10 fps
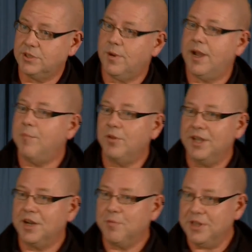is why I'm only
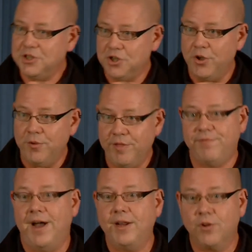going to really show you the
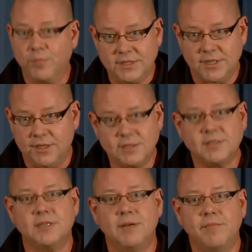final
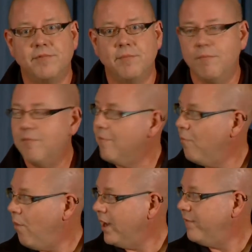results
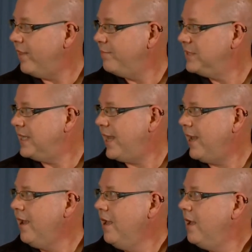from one of them
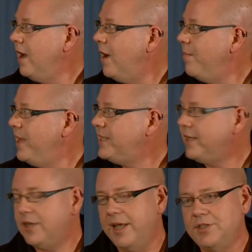today.
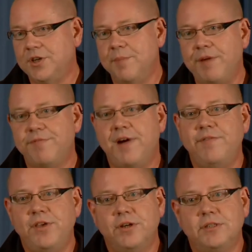It took about
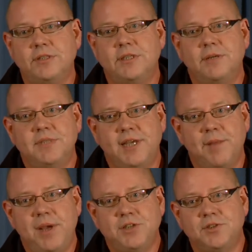5 years to
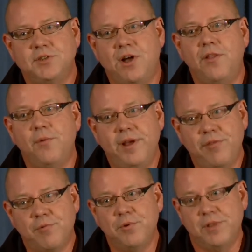get patients all the way
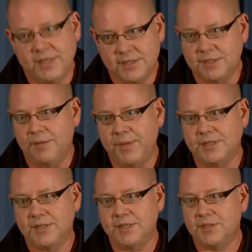through this
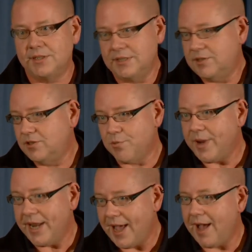because it's
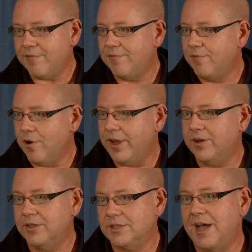3.5, 4
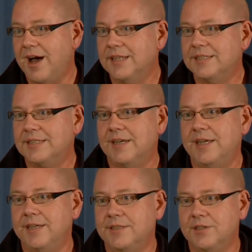years on
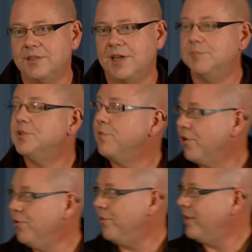study, and it took time to
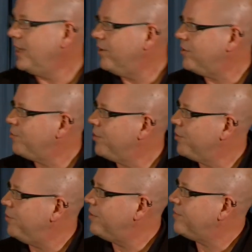recruit, a year to
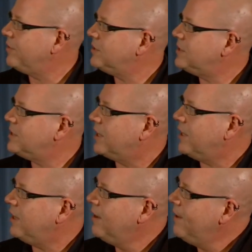recruit the first study.